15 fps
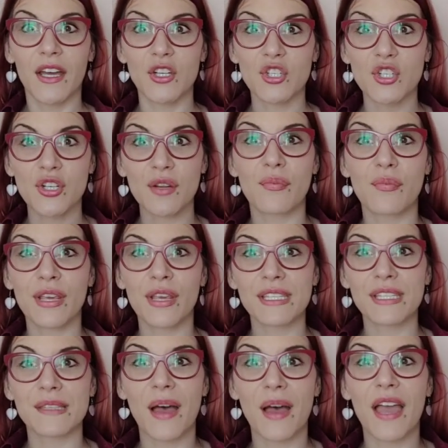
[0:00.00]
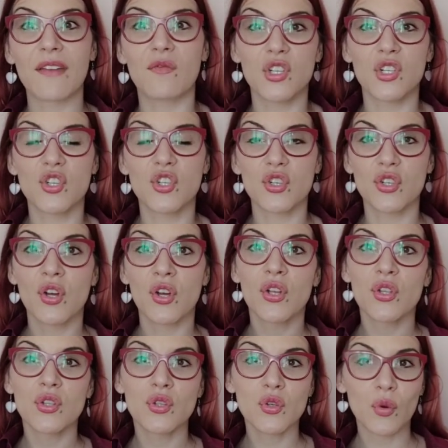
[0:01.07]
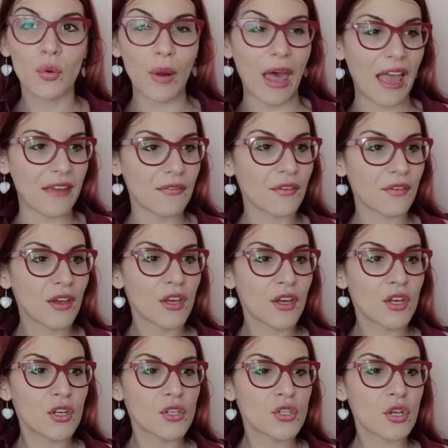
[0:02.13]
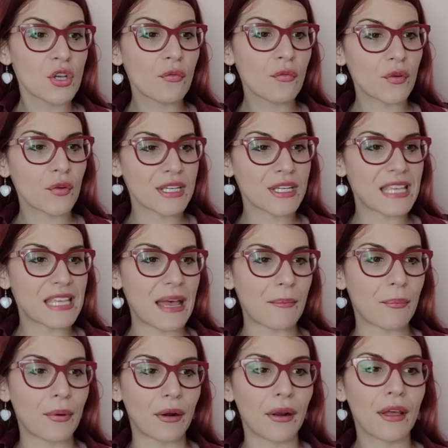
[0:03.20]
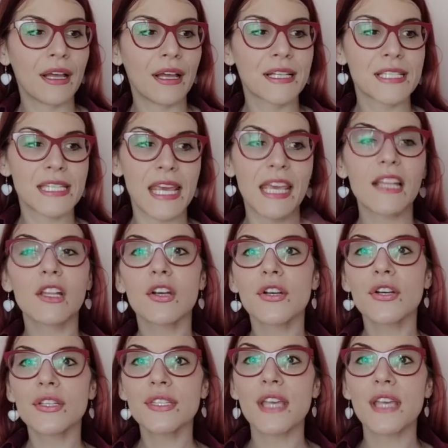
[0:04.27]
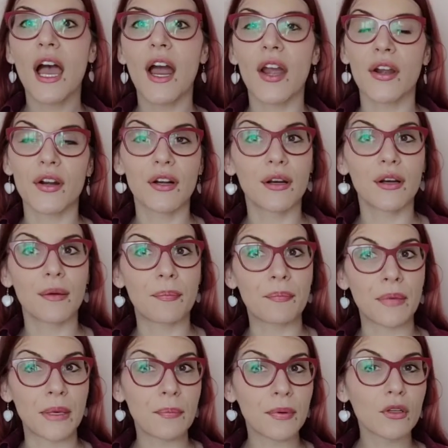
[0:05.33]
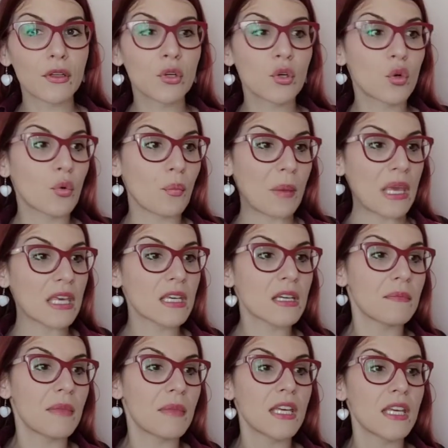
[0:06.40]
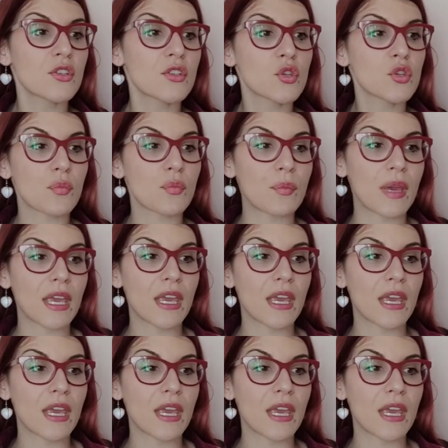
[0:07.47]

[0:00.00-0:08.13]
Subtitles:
She brings my vision to life. So for example, tailors are people who make made to